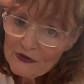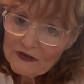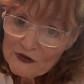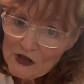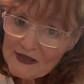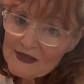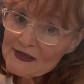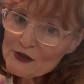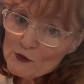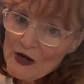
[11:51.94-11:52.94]
just the
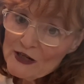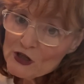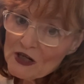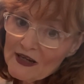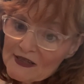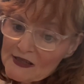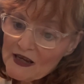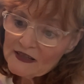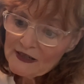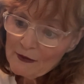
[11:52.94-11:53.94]
situation is,
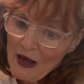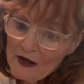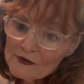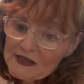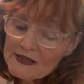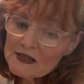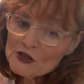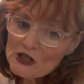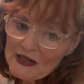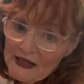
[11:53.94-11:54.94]
you know, my own
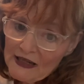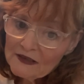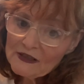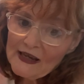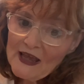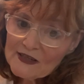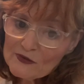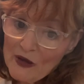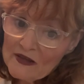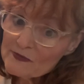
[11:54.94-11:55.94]
ascension and healing
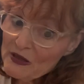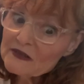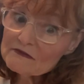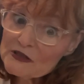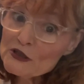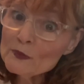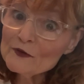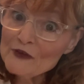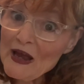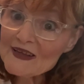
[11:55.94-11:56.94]
has been super
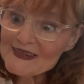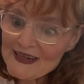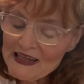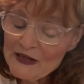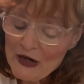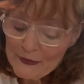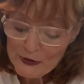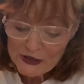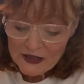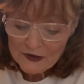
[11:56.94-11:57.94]
fast anyway,
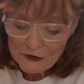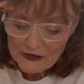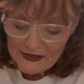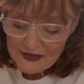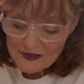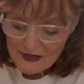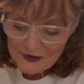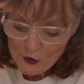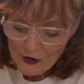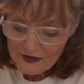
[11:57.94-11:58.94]
particularly since I
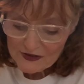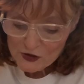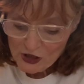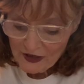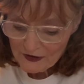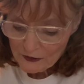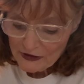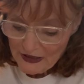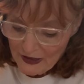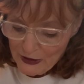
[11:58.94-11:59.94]
started this channel.
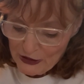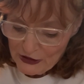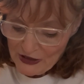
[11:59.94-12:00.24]
You